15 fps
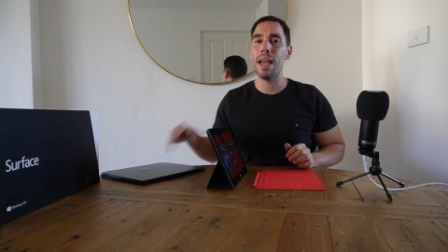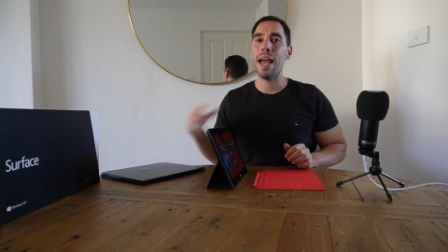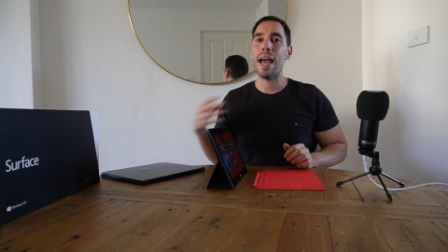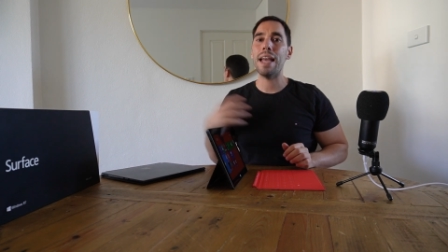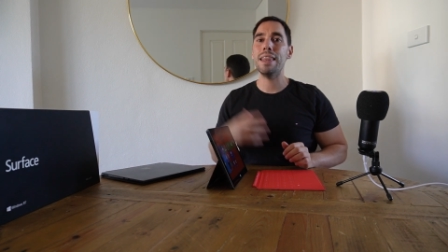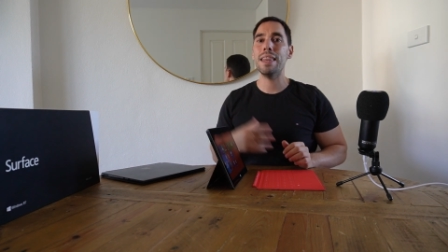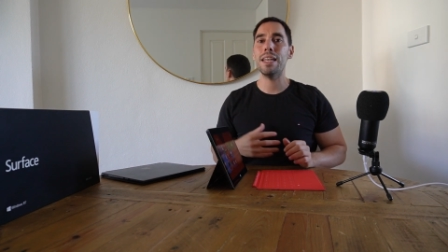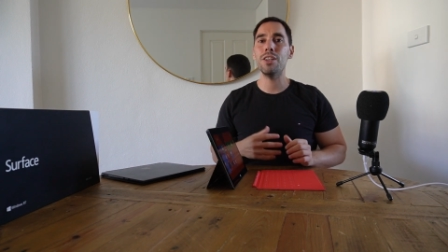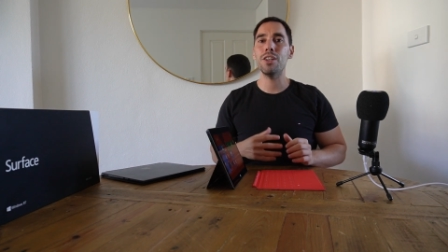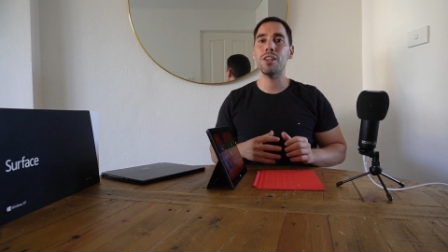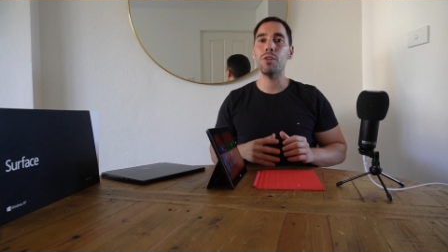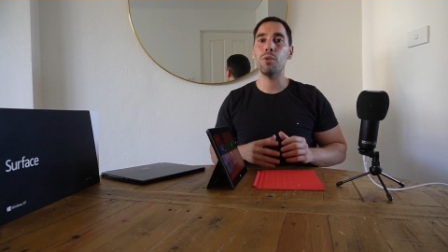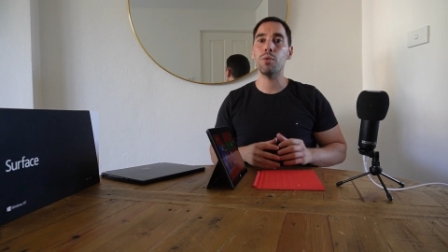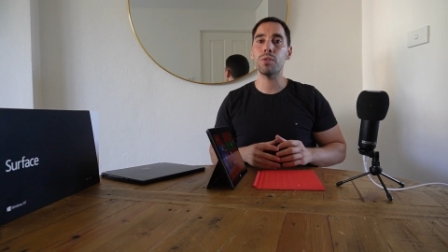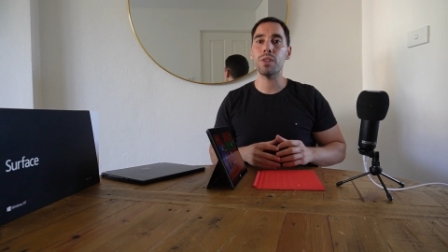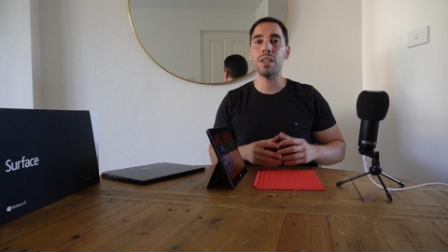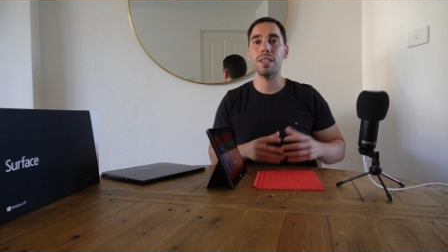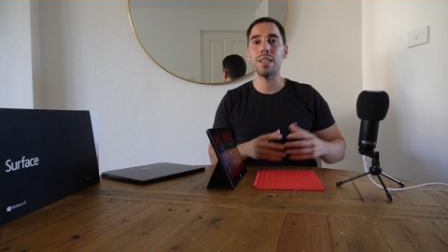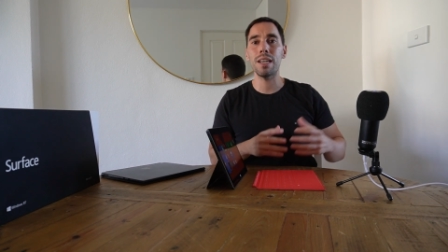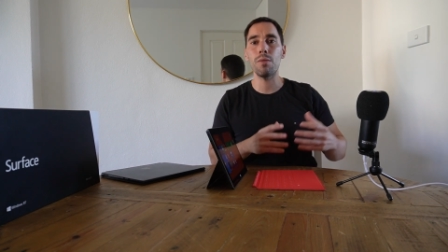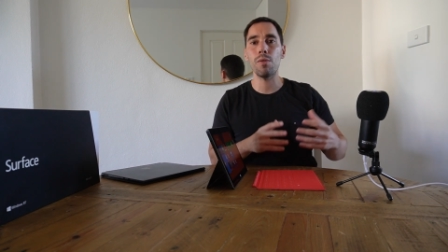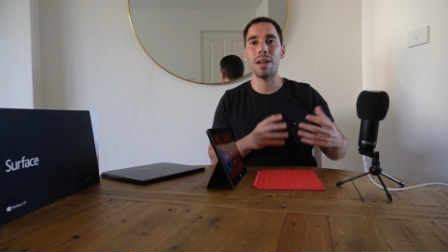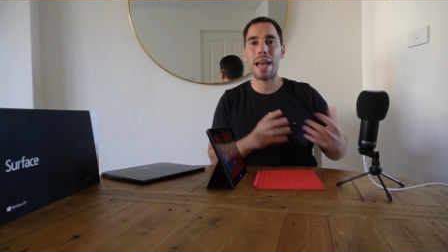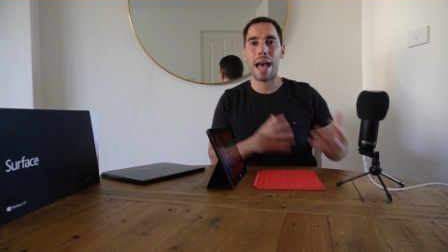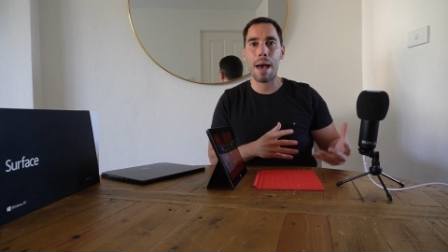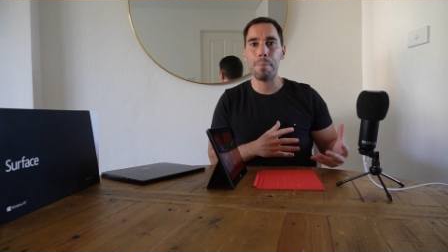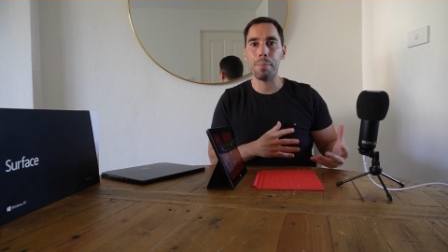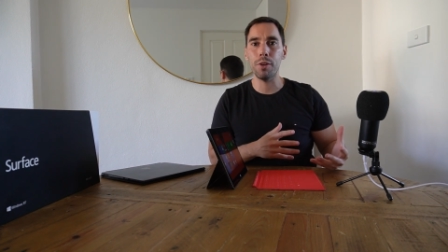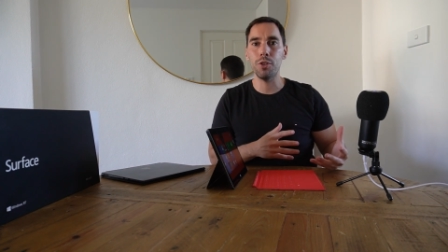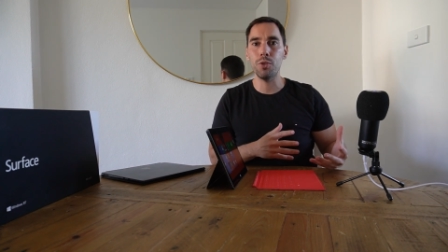And then you can also see what
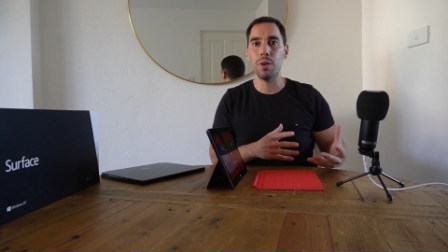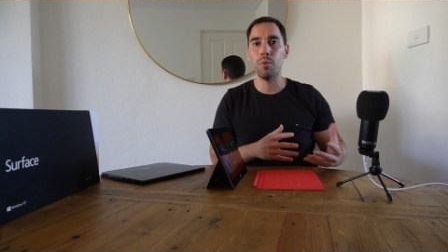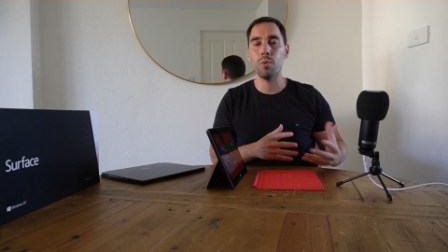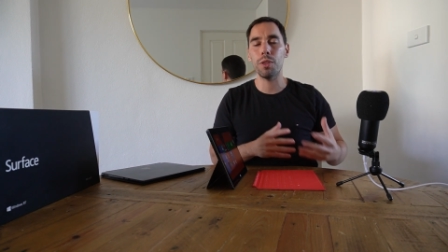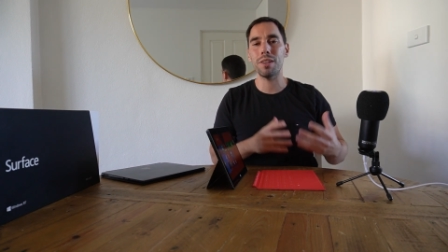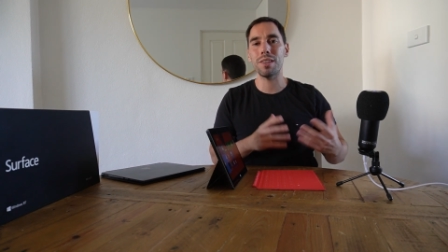Apple are doing with the